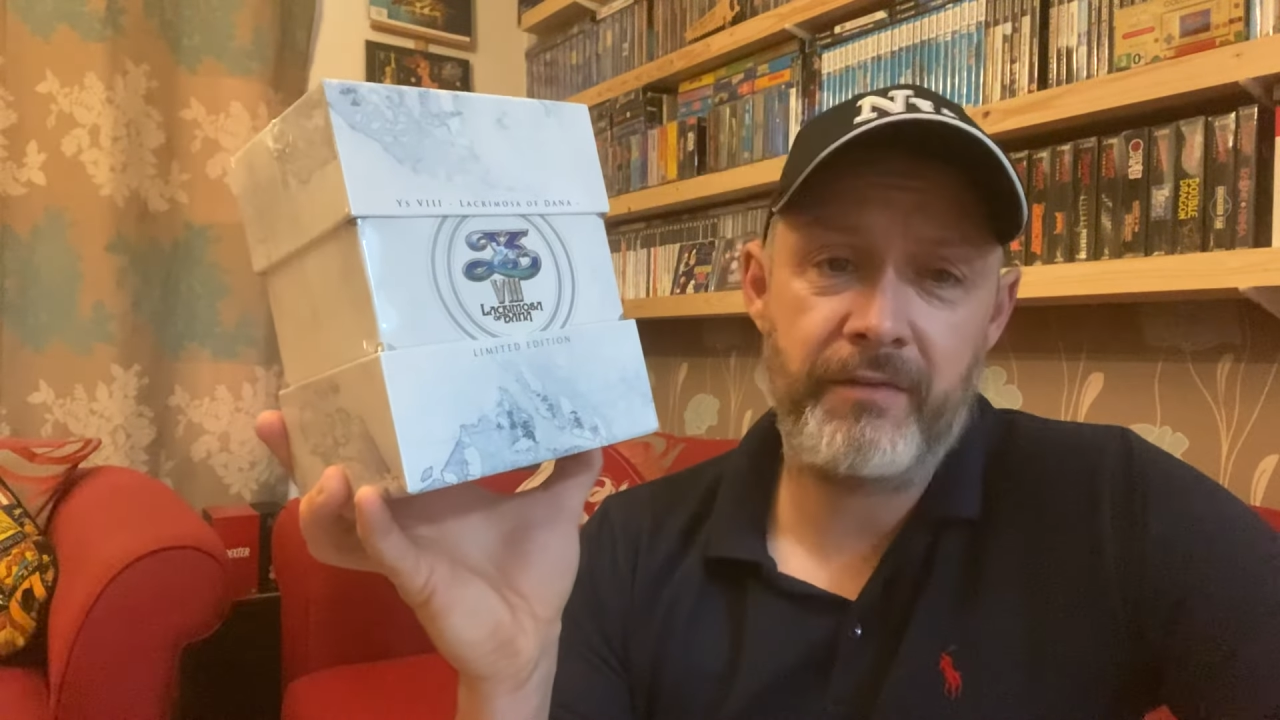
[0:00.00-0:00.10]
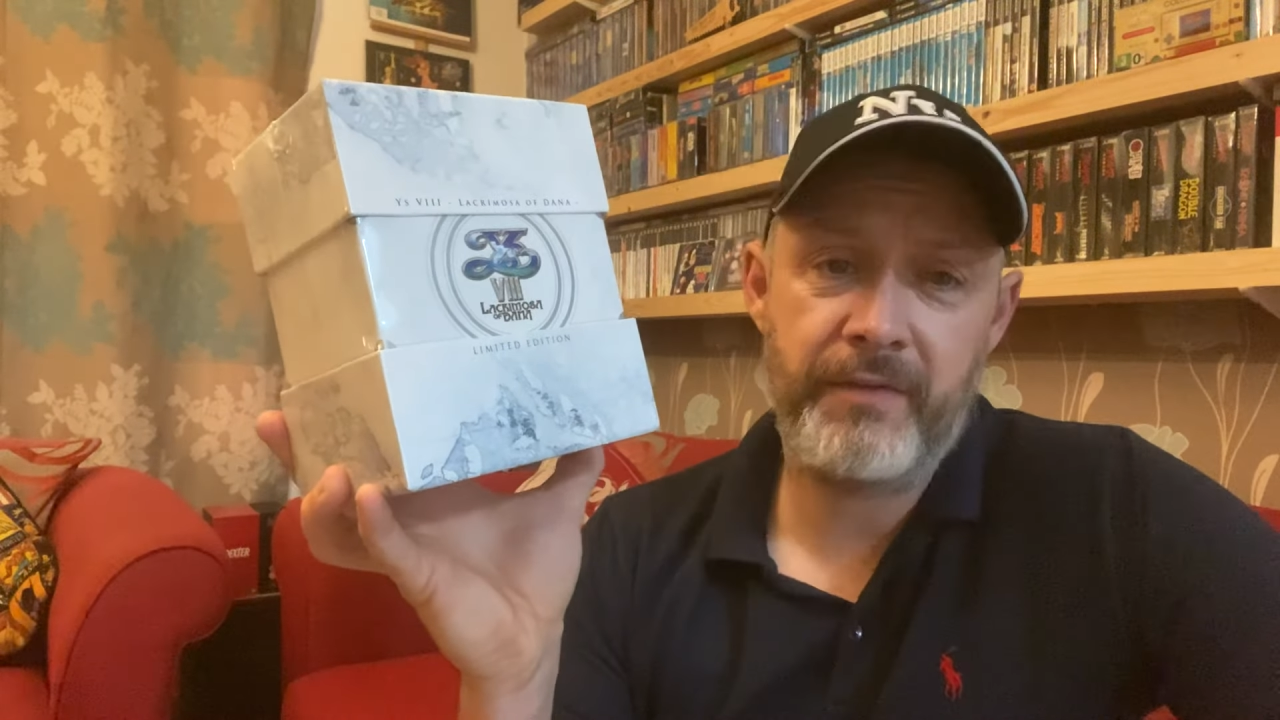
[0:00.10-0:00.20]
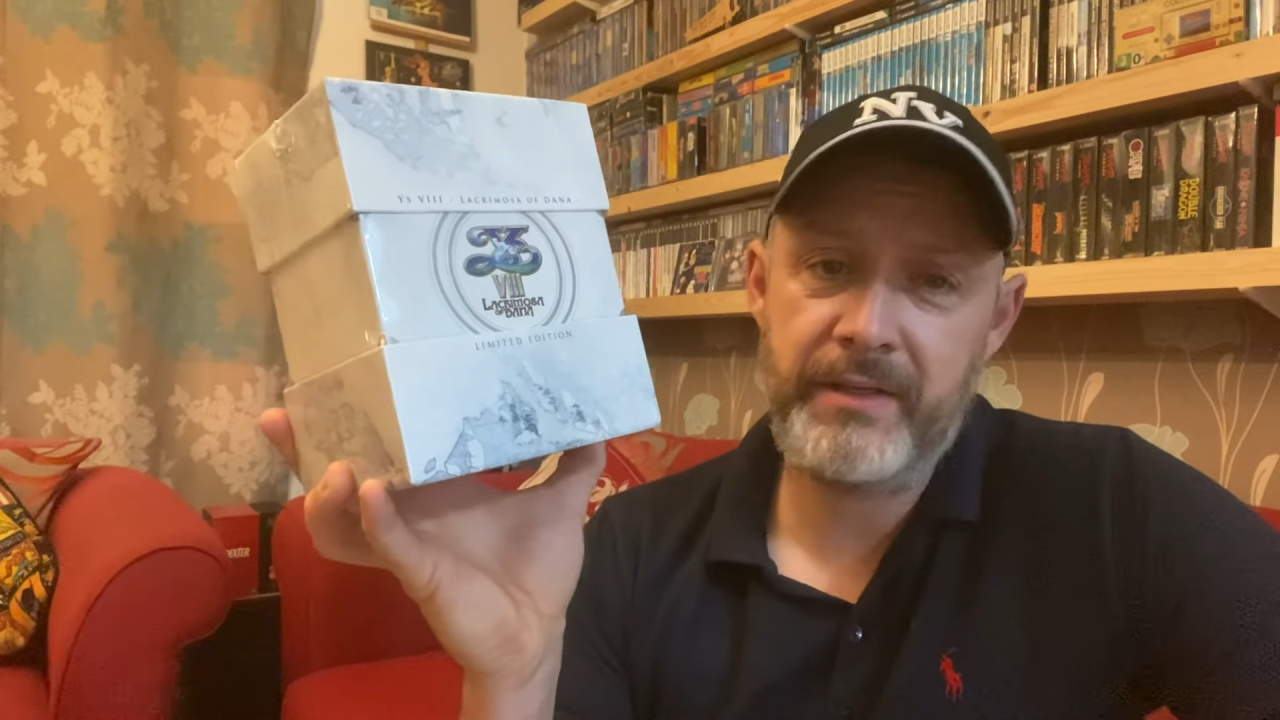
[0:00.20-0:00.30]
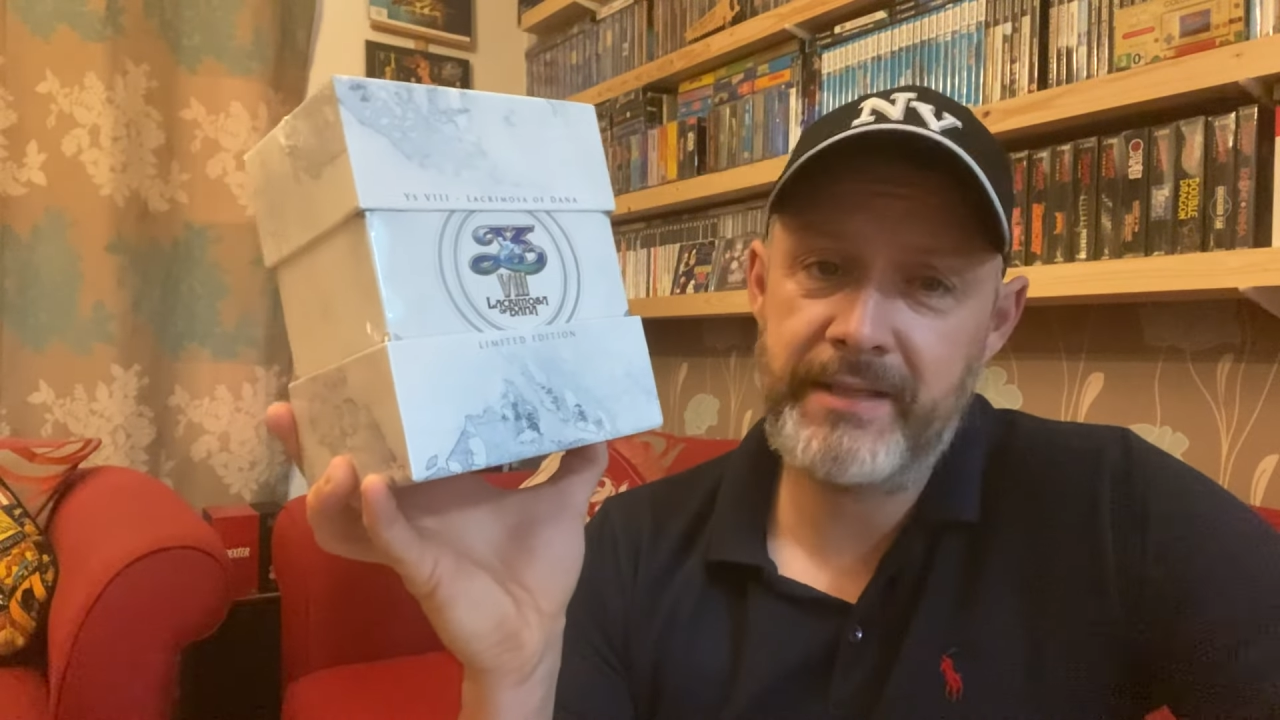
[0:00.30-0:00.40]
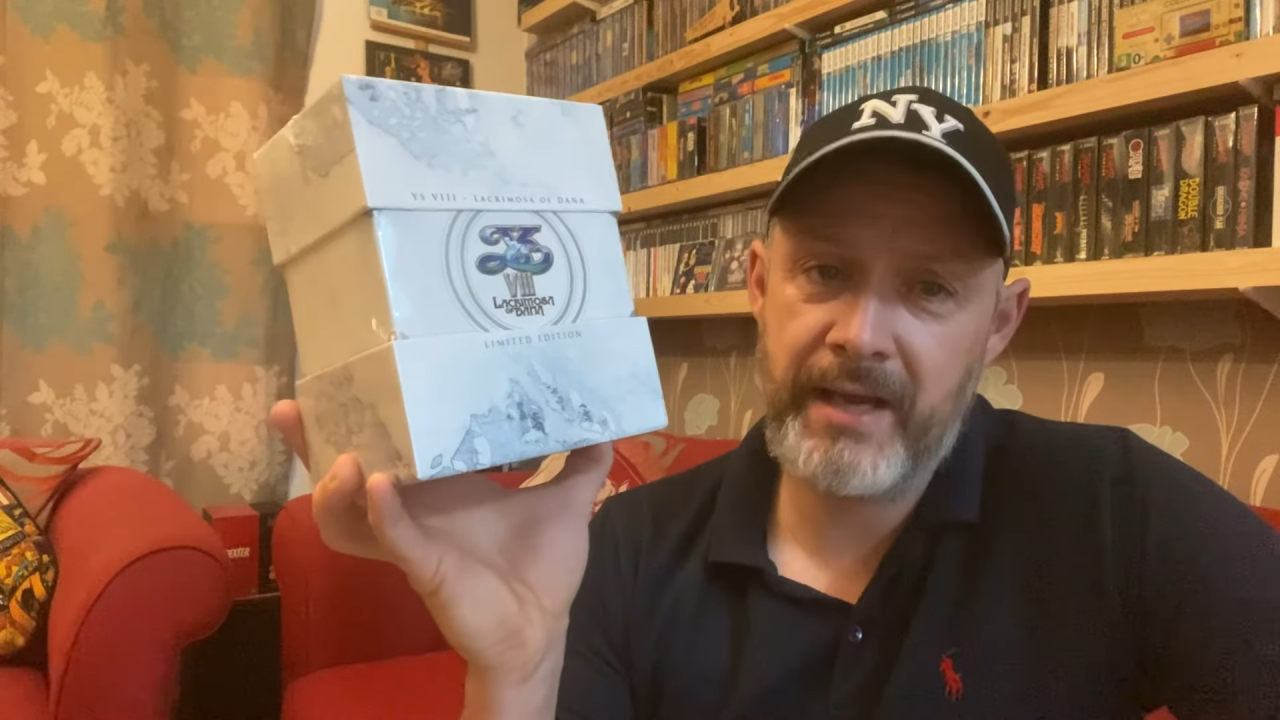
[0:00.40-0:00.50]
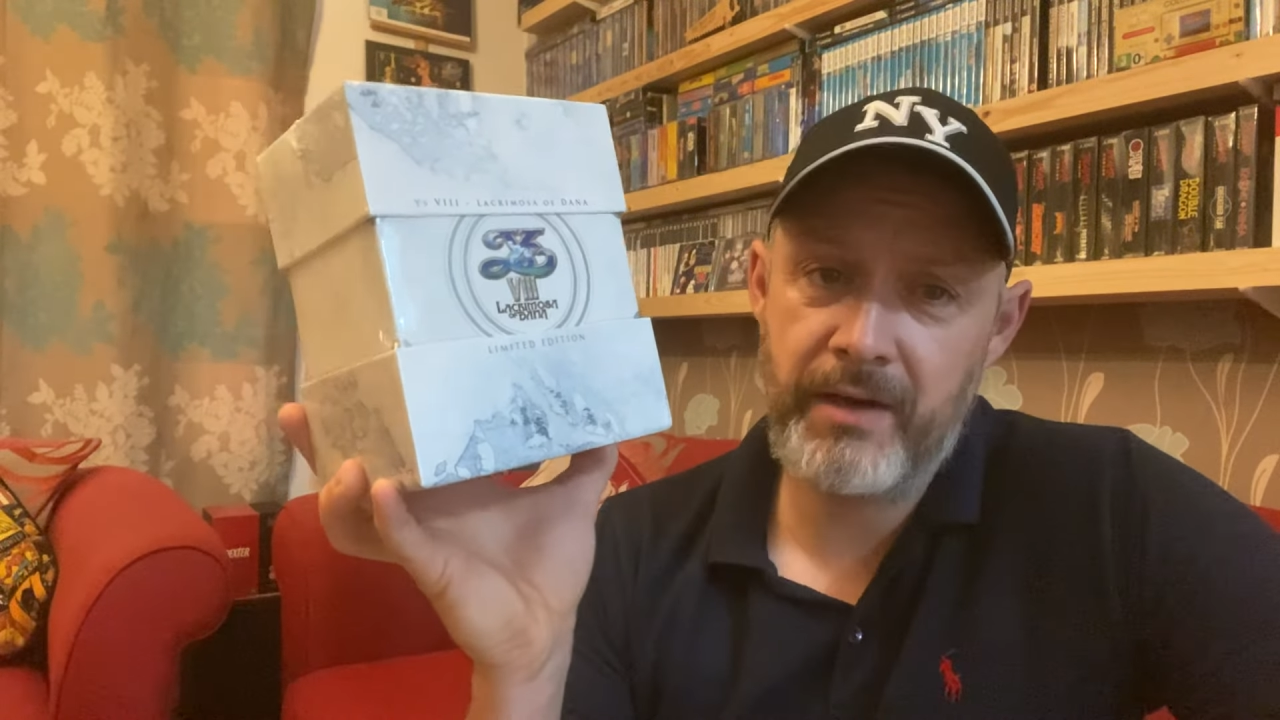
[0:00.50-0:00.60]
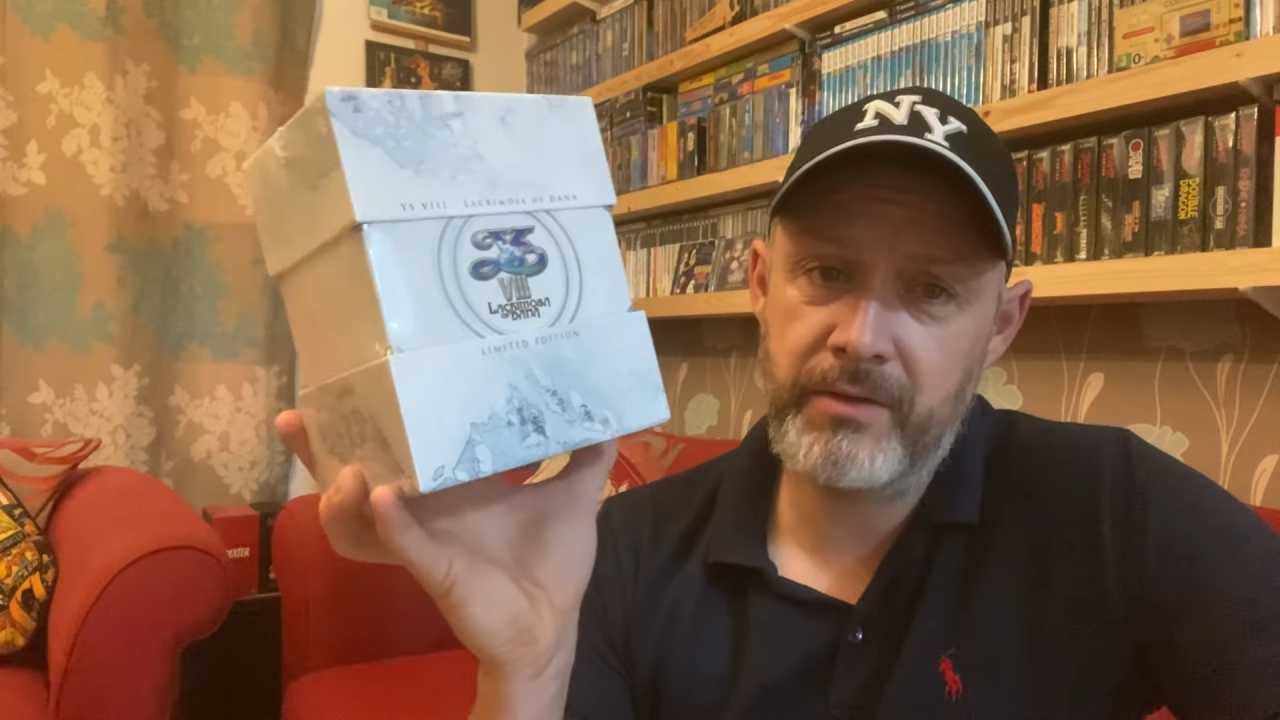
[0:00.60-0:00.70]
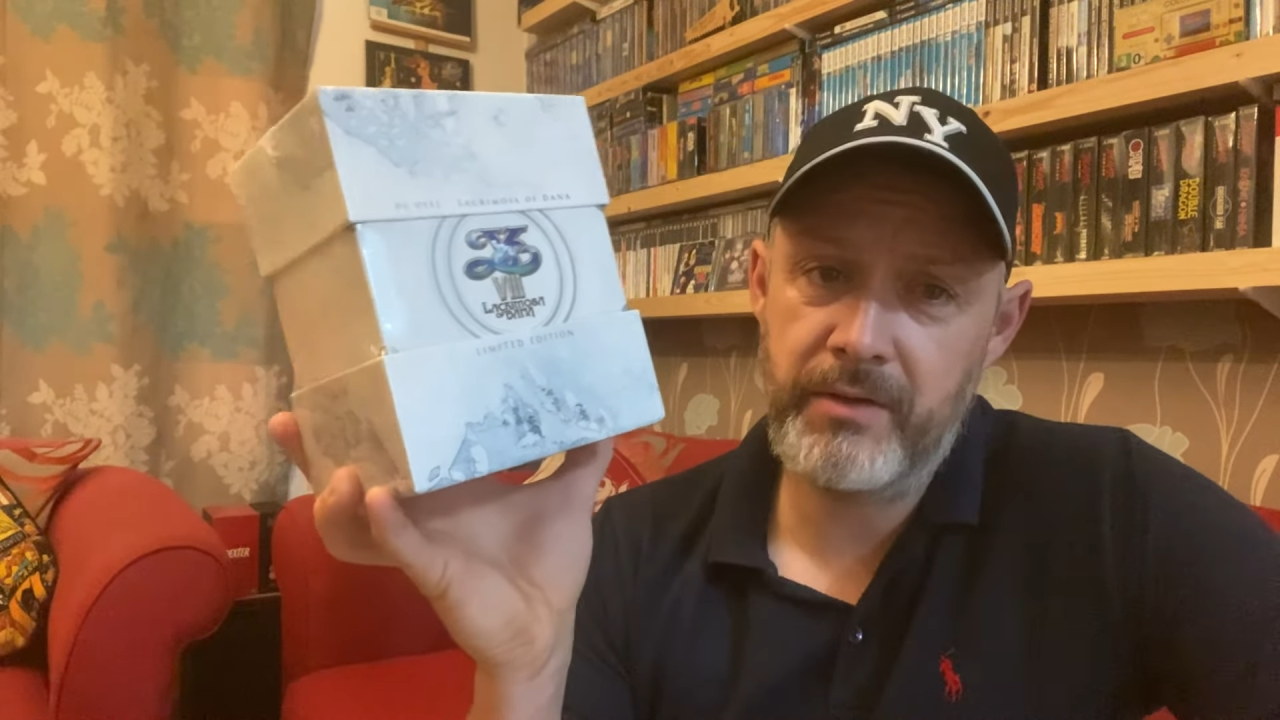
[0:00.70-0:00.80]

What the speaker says: I think I downloaded